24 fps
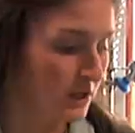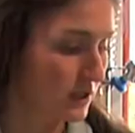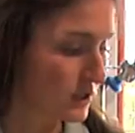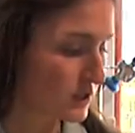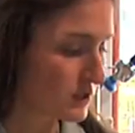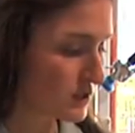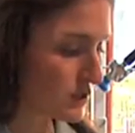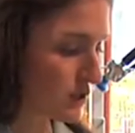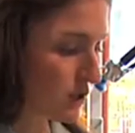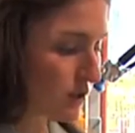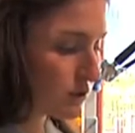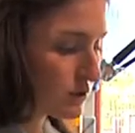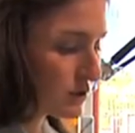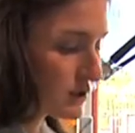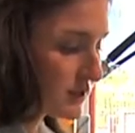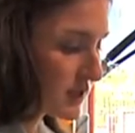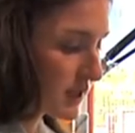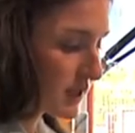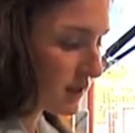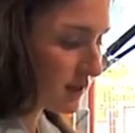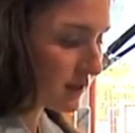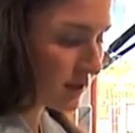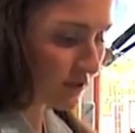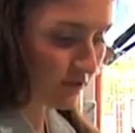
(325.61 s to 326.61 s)
So just
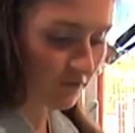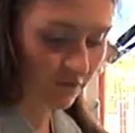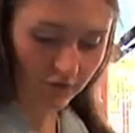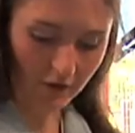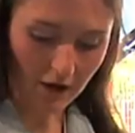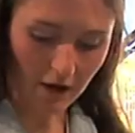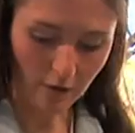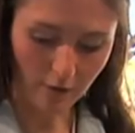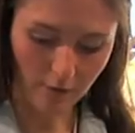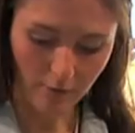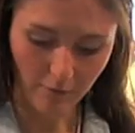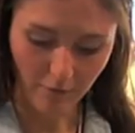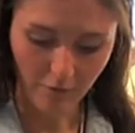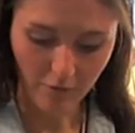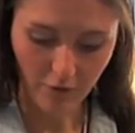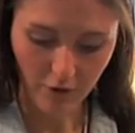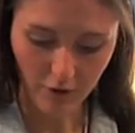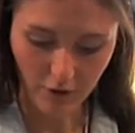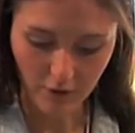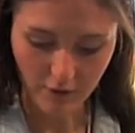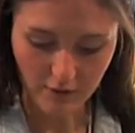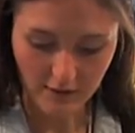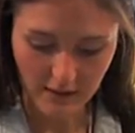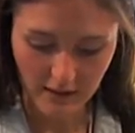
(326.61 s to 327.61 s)
take a little flour before
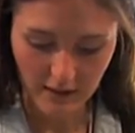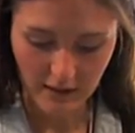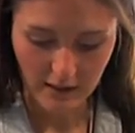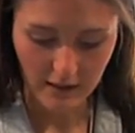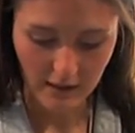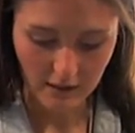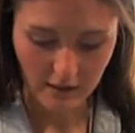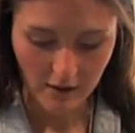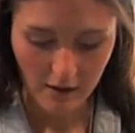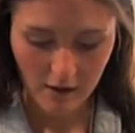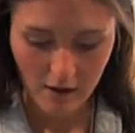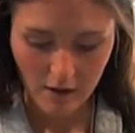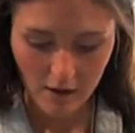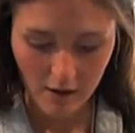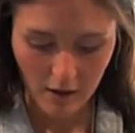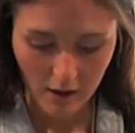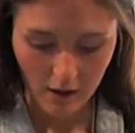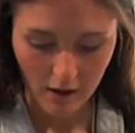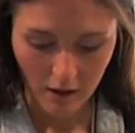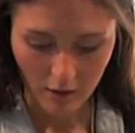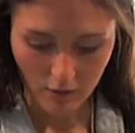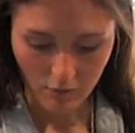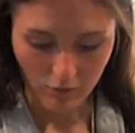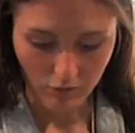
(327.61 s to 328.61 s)
it goes in and
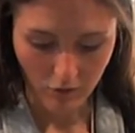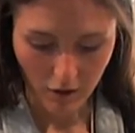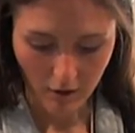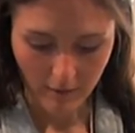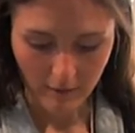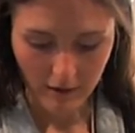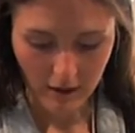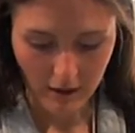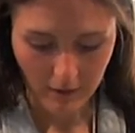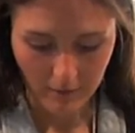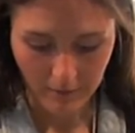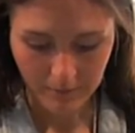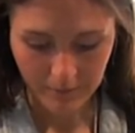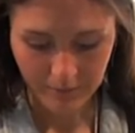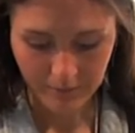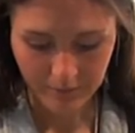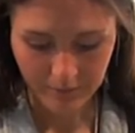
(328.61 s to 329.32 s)
kind of rub it